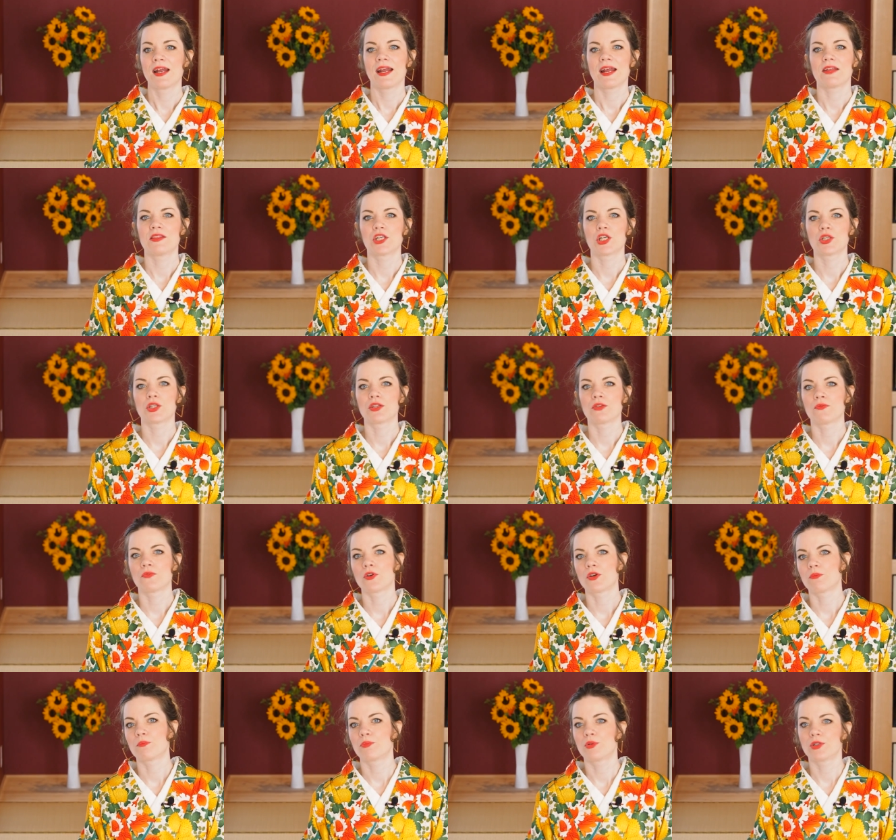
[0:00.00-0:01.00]
and then they
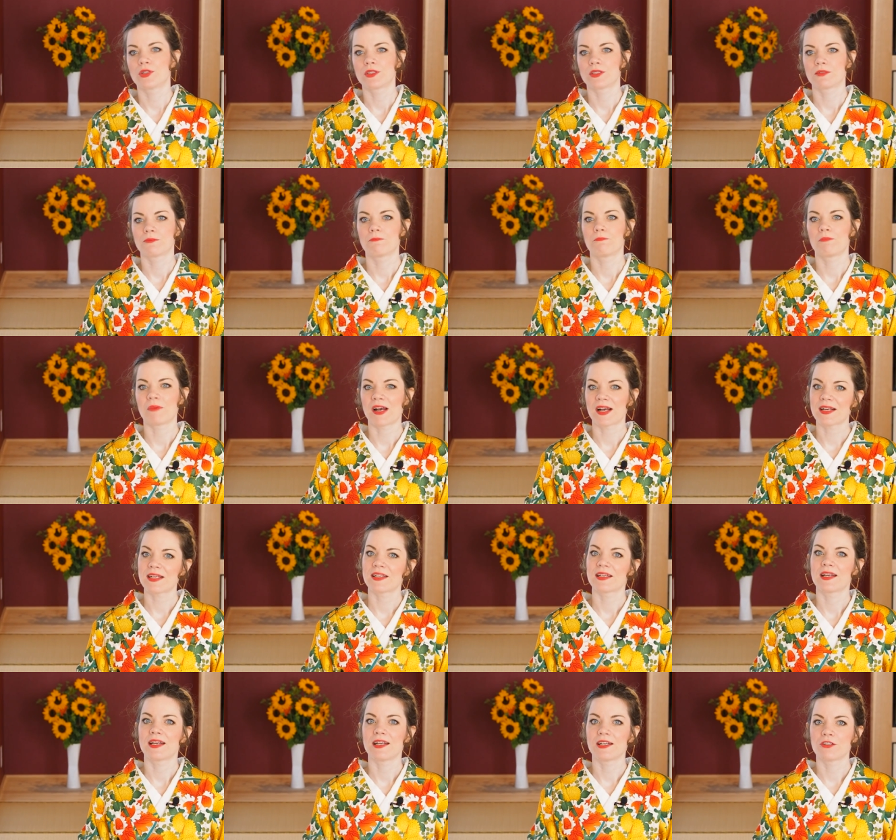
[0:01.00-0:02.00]
were put back
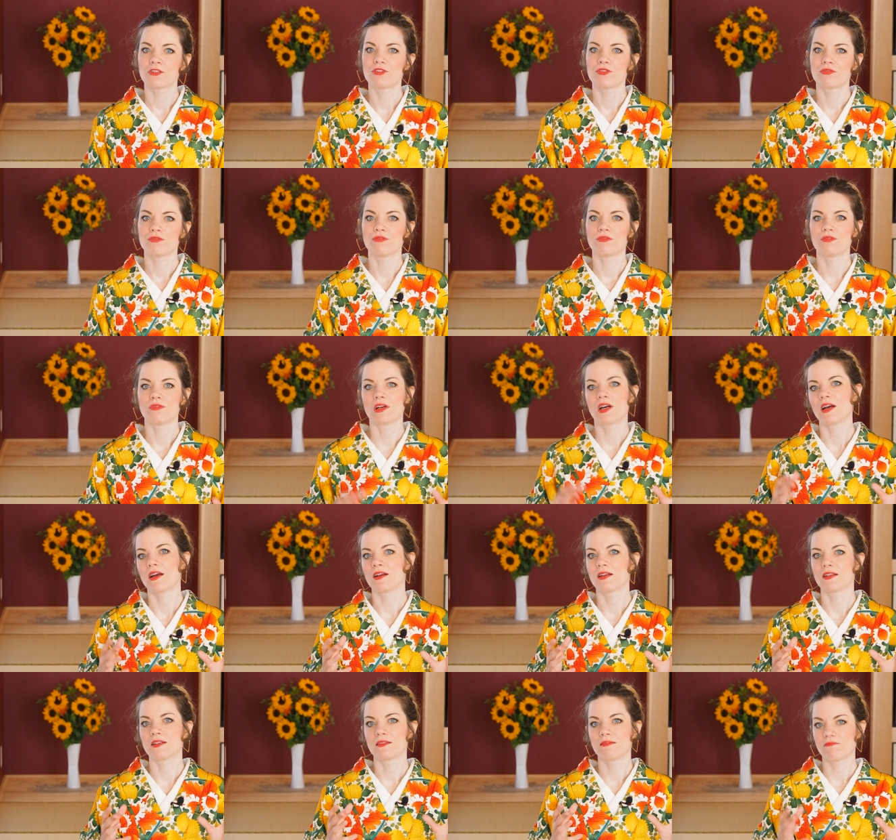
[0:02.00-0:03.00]
into
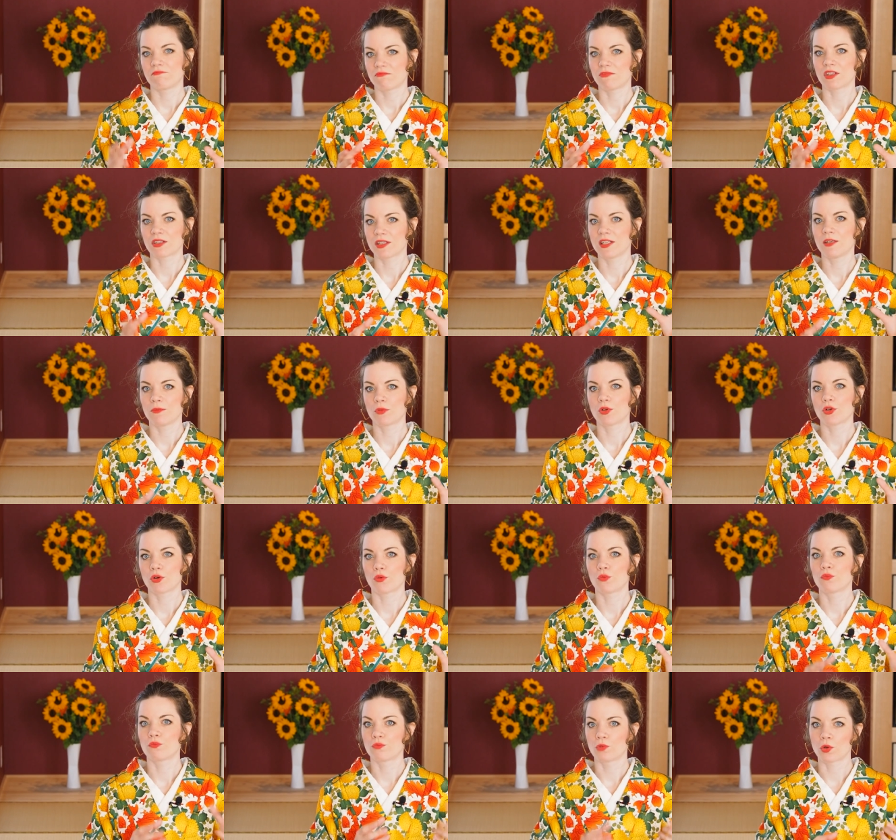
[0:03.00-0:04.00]
the
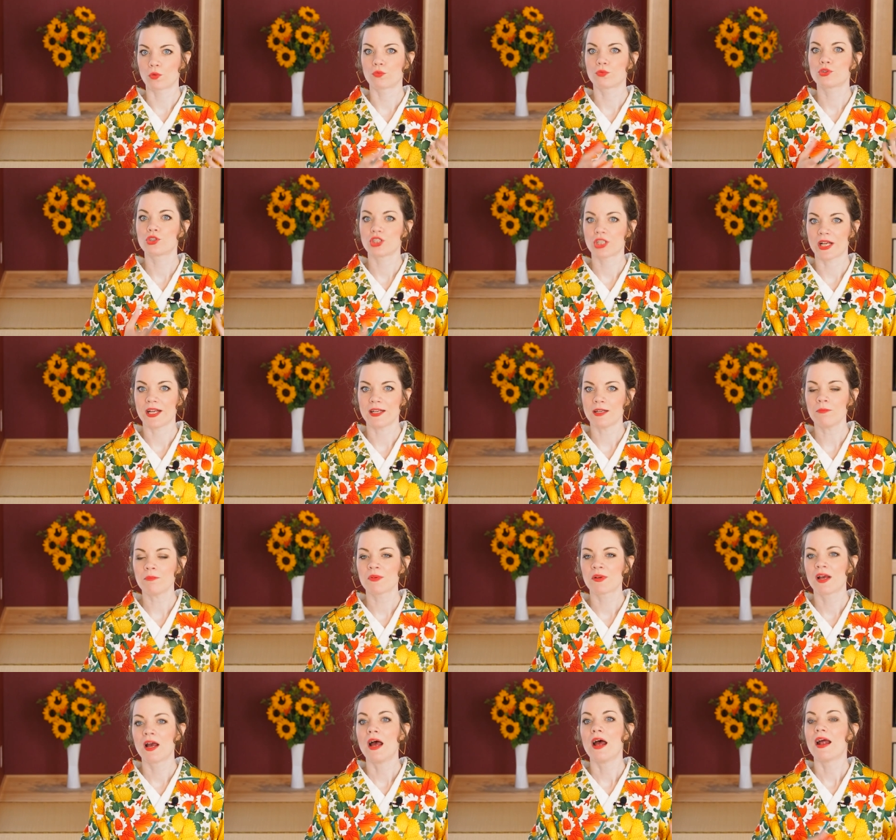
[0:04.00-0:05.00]
kimono roll shape,
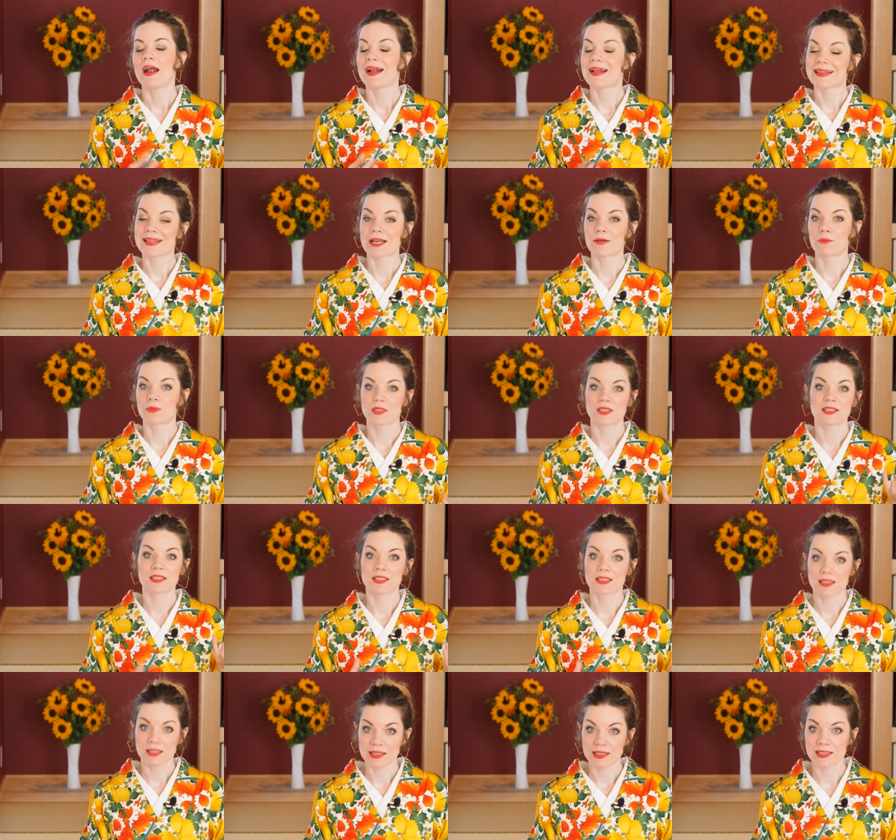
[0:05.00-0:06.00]
and that was
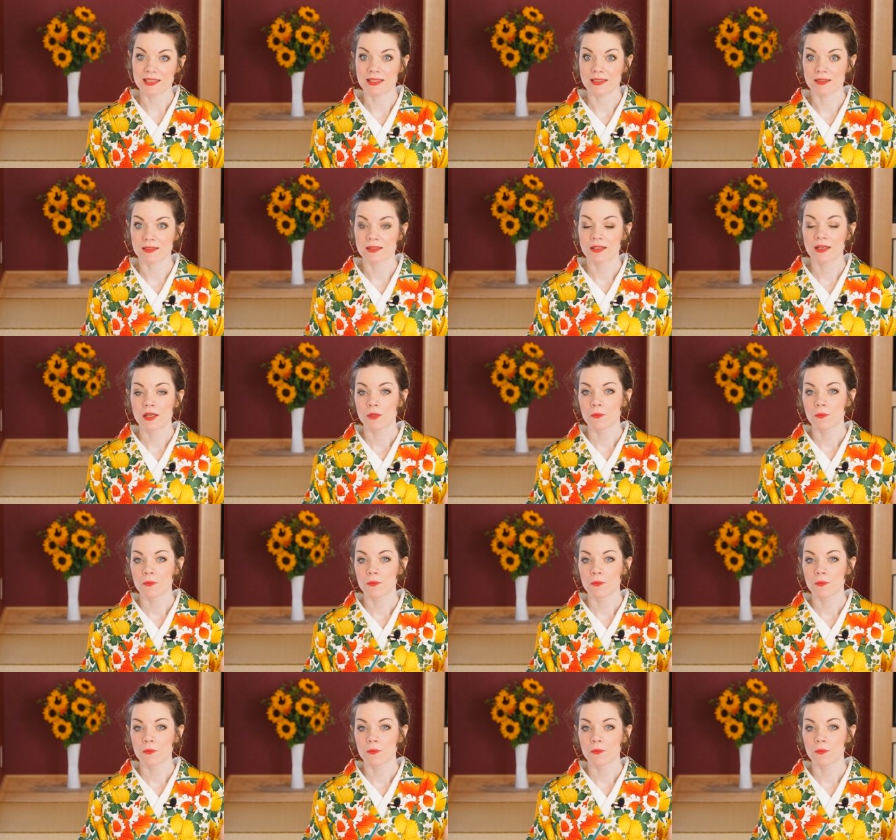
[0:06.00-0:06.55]
then cleaned.